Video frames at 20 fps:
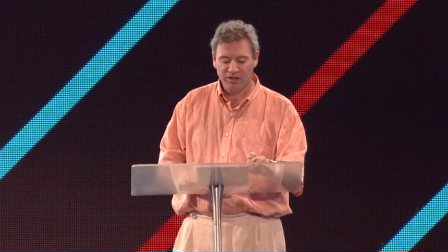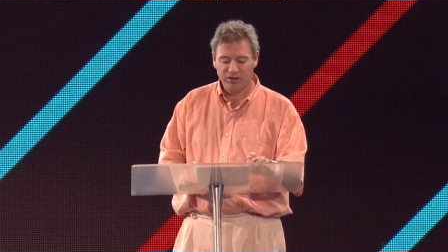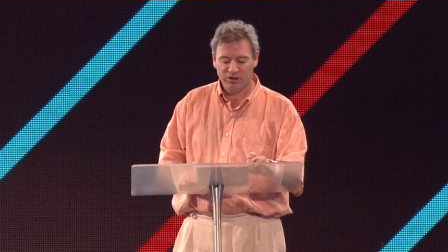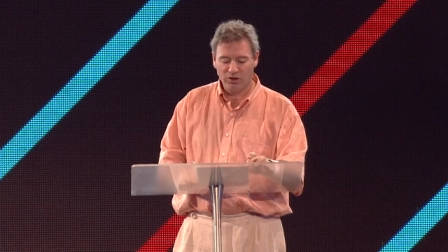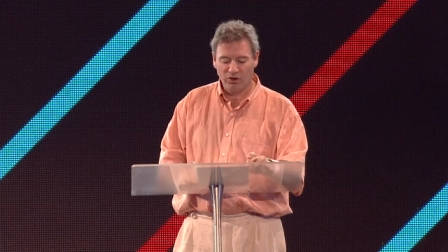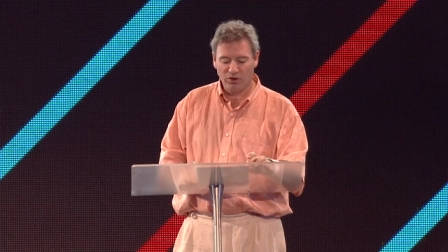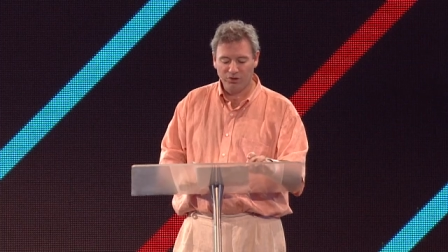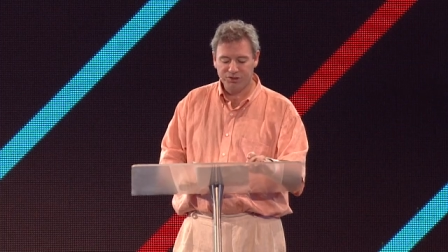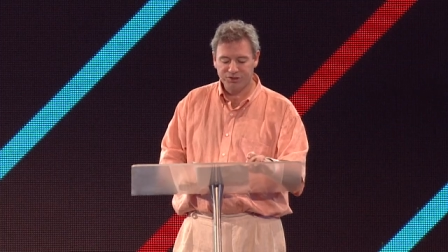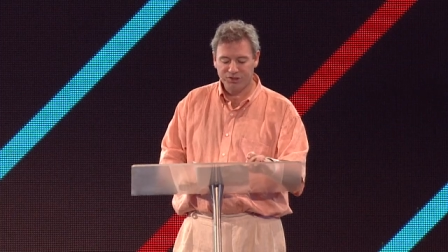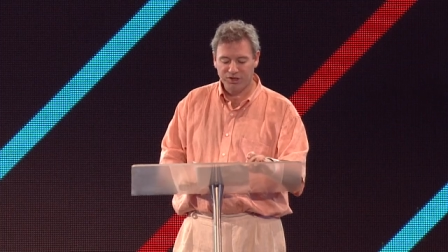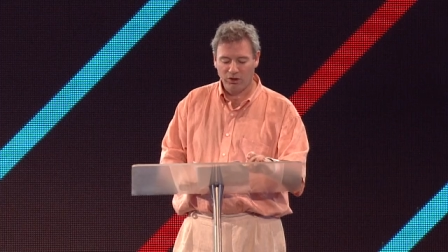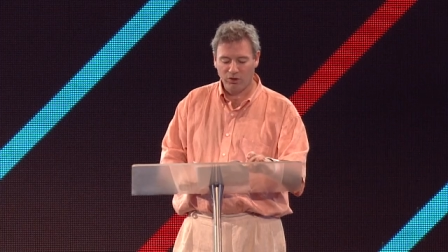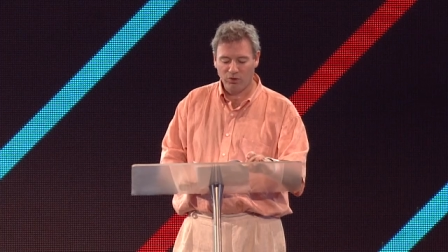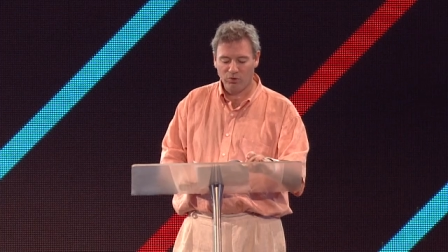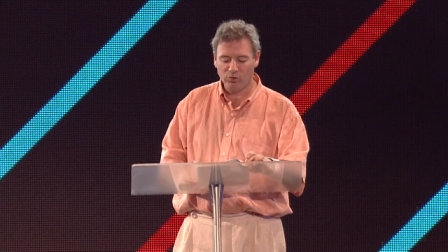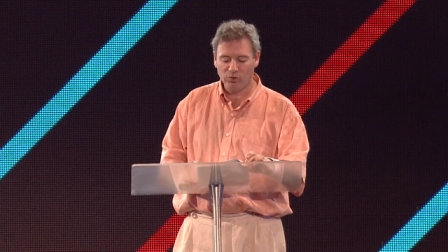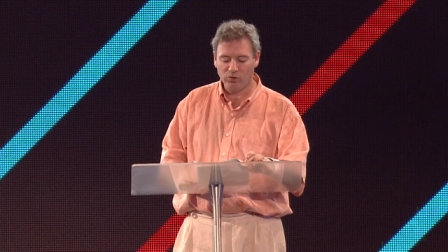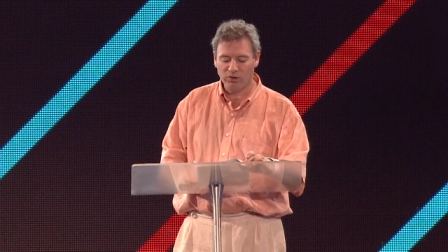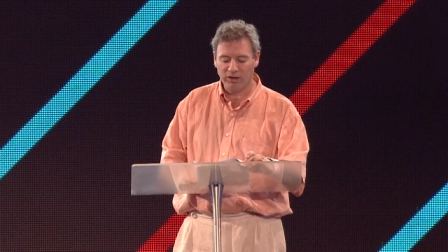God's
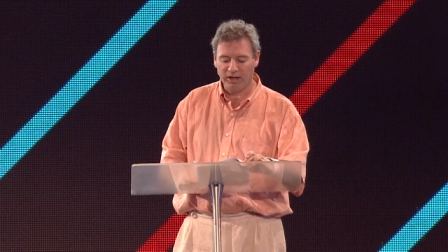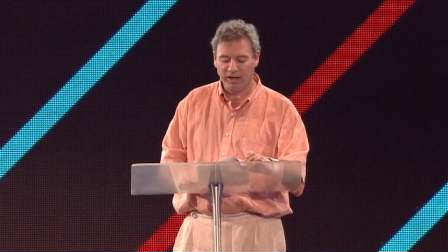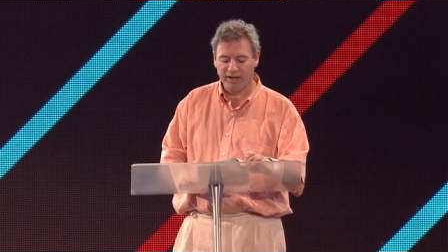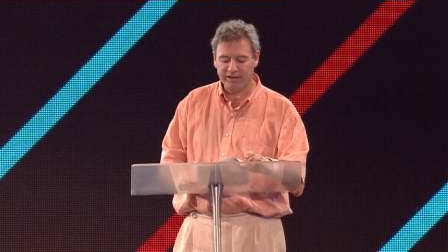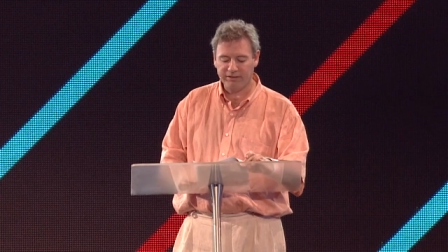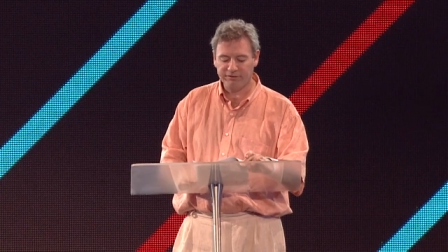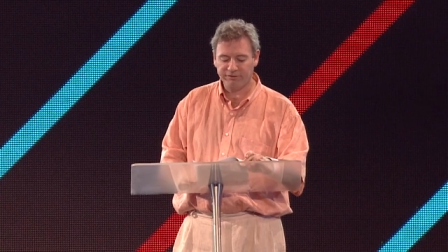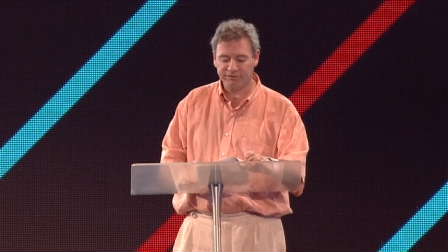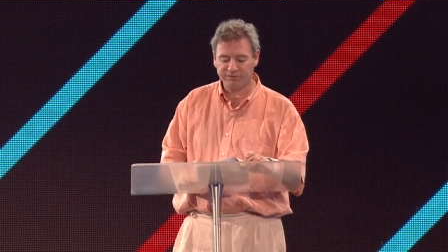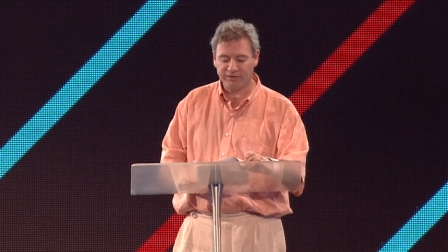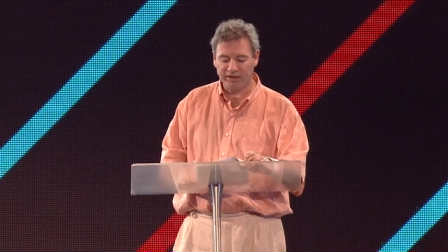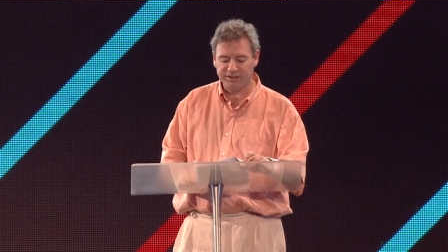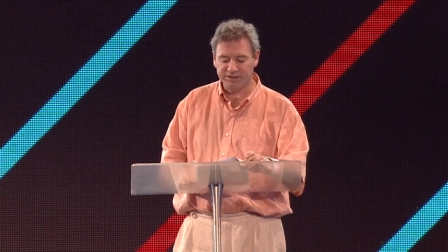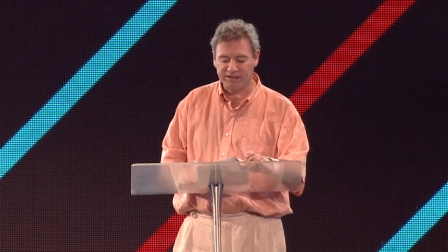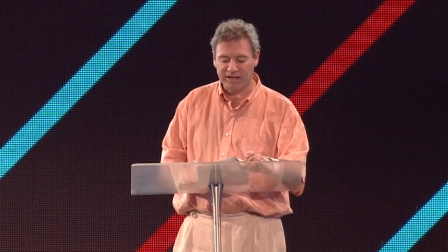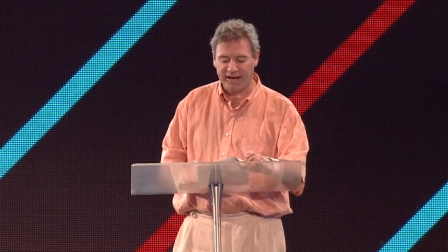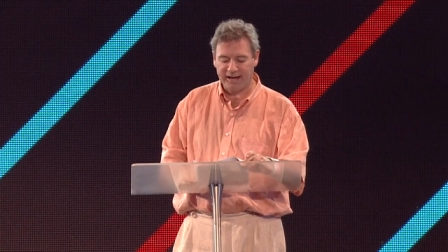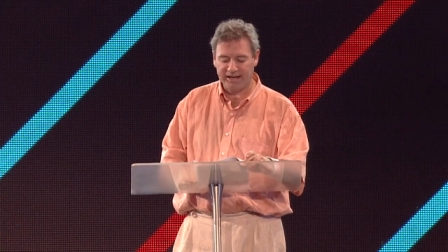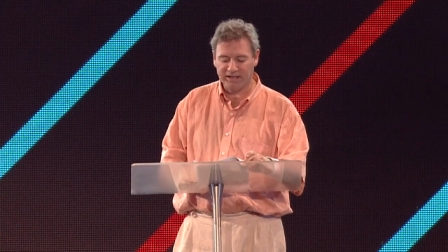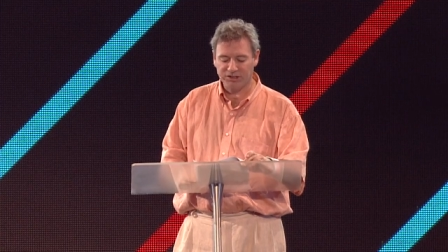whole life and
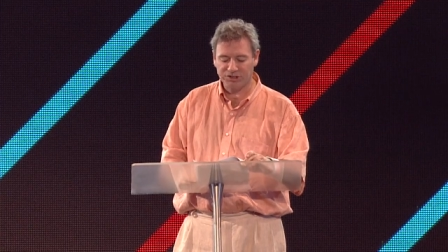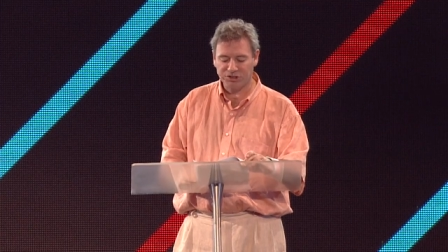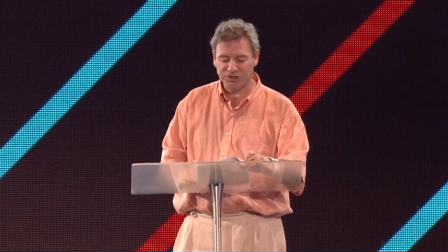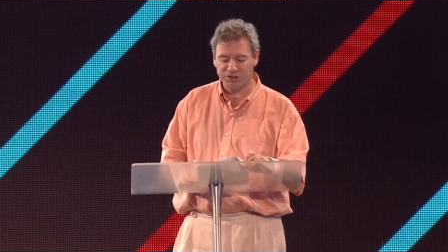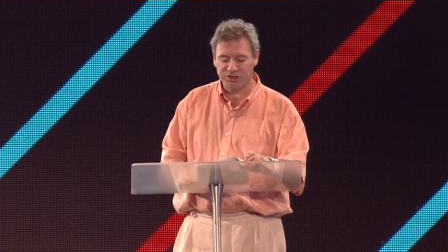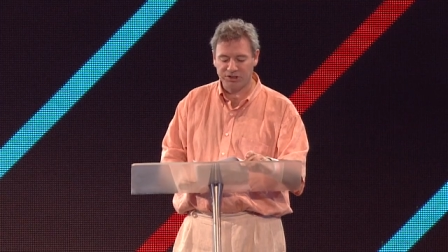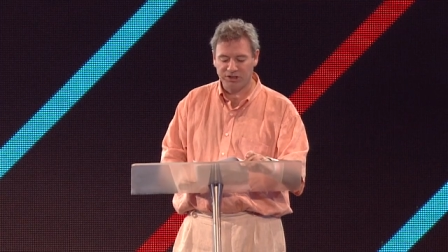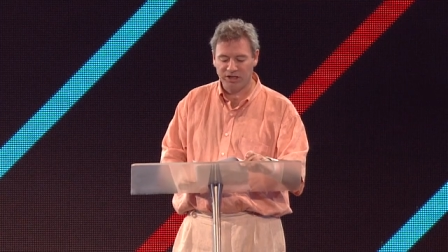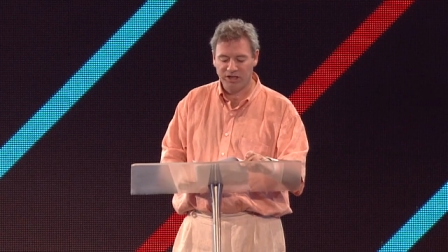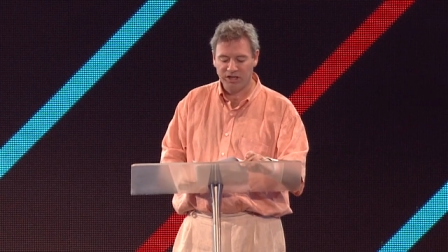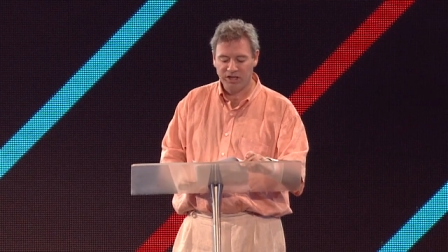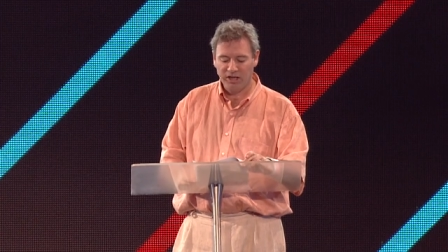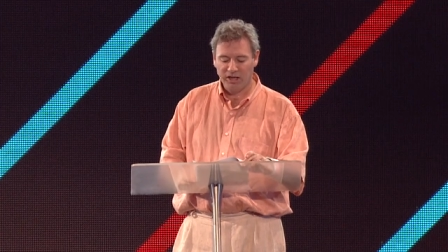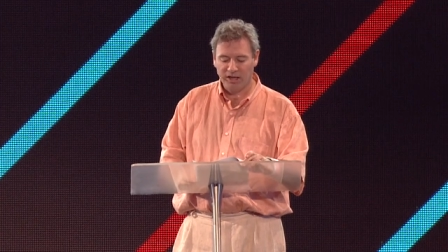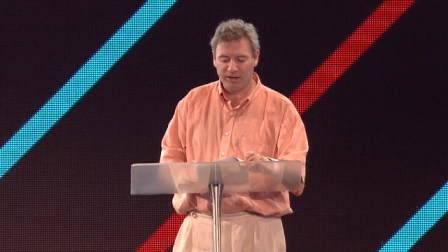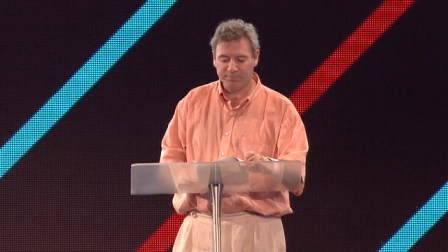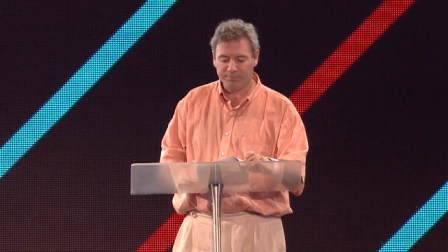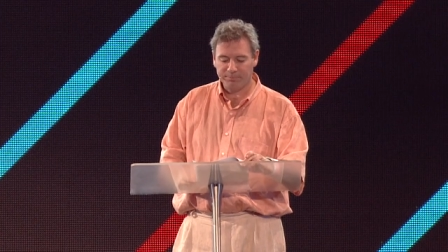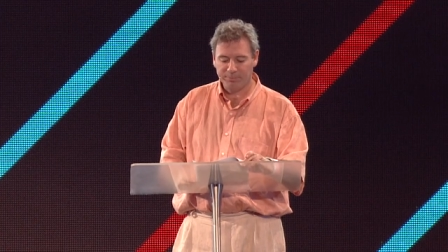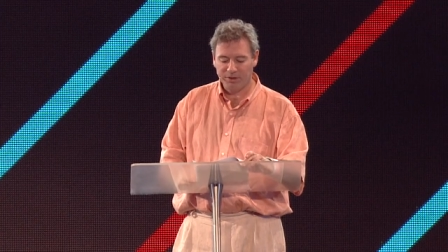action
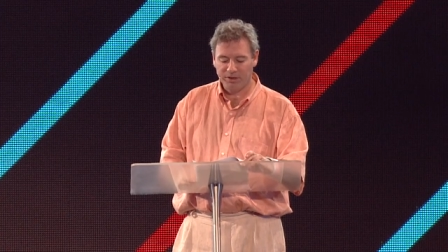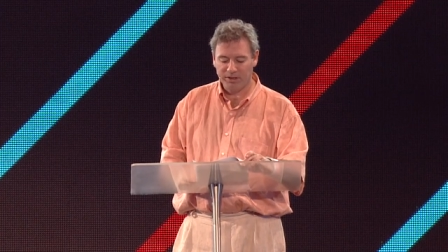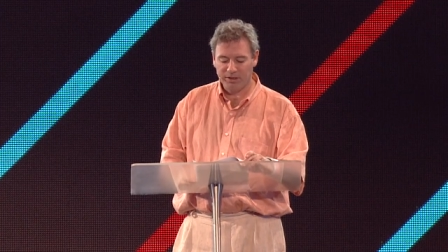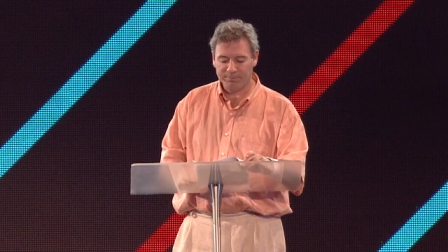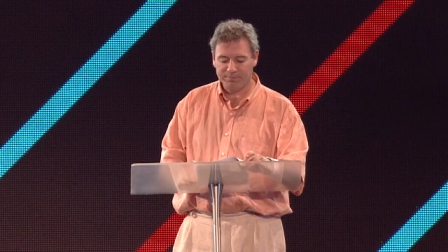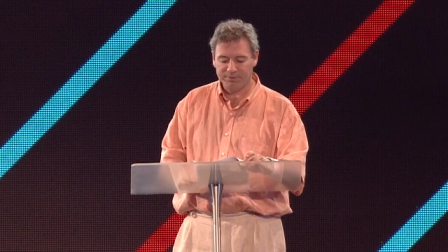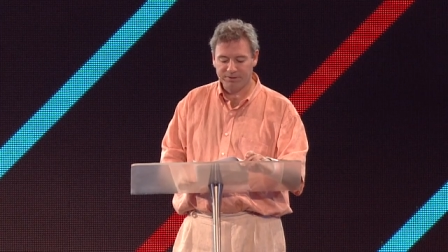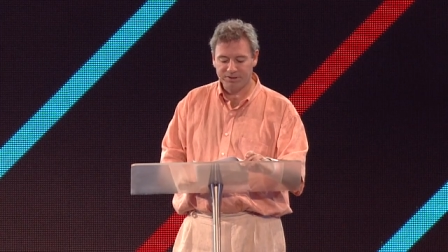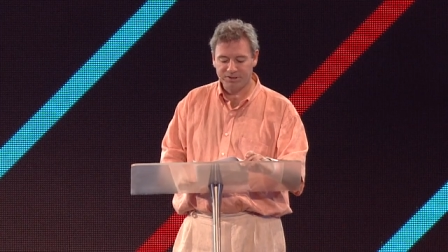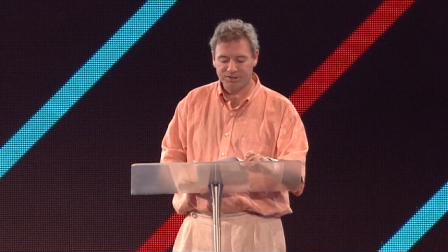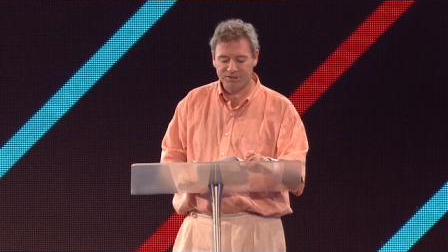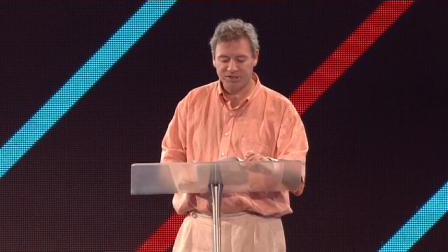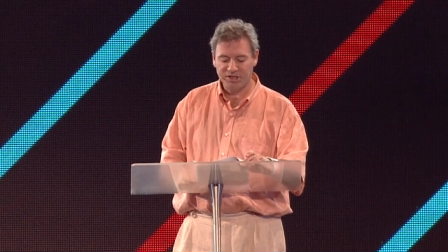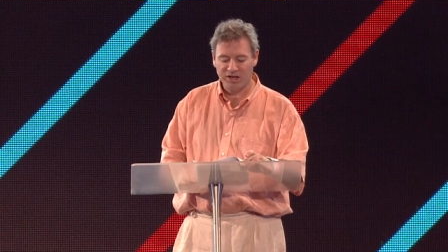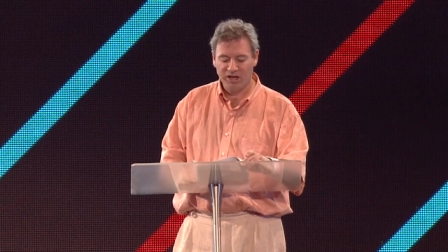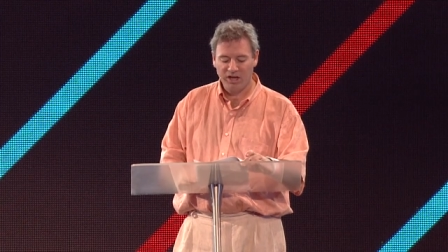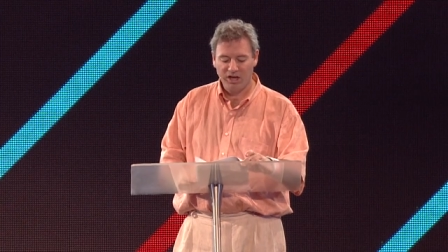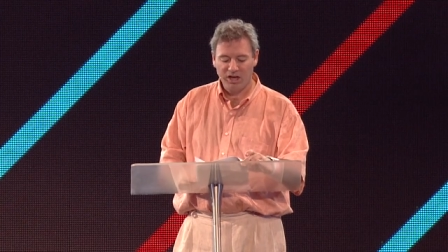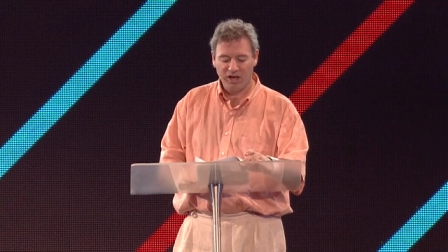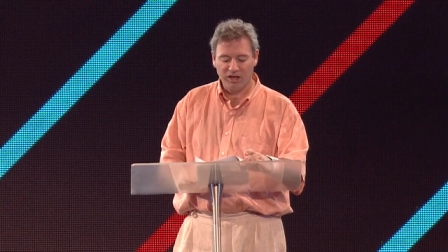and purpose
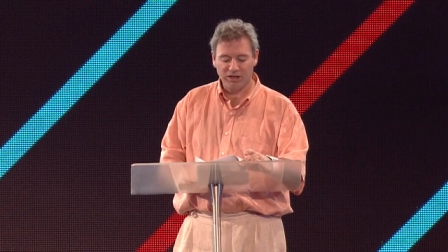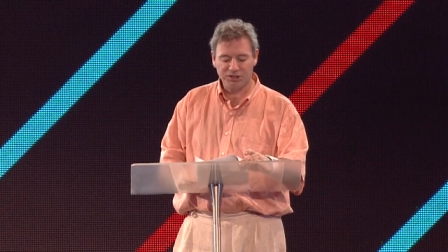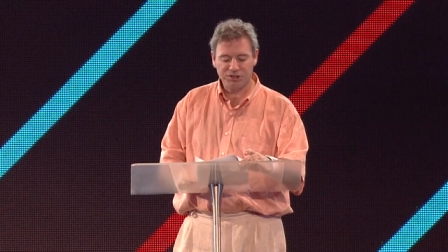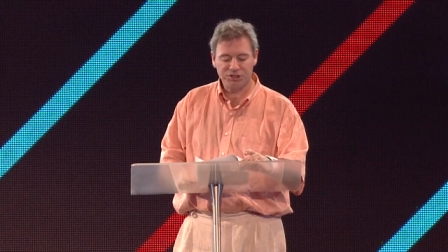are